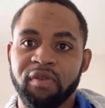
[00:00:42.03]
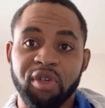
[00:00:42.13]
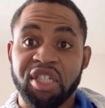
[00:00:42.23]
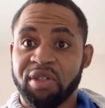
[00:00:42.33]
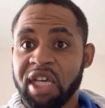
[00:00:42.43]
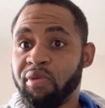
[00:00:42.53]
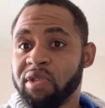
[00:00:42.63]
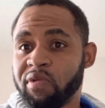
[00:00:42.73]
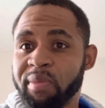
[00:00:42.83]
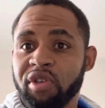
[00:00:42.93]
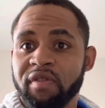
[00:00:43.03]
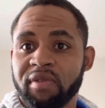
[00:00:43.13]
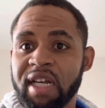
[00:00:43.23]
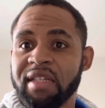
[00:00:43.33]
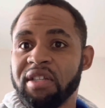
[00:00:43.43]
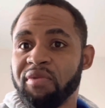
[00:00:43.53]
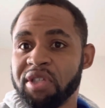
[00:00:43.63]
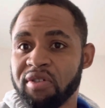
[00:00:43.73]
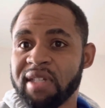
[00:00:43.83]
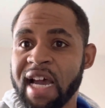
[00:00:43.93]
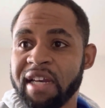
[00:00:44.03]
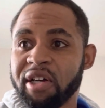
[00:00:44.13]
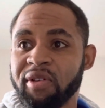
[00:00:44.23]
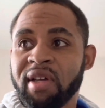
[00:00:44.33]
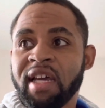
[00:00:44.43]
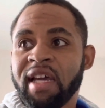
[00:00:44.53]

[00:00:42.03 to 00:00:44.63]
which it was removed when I did the original dyno.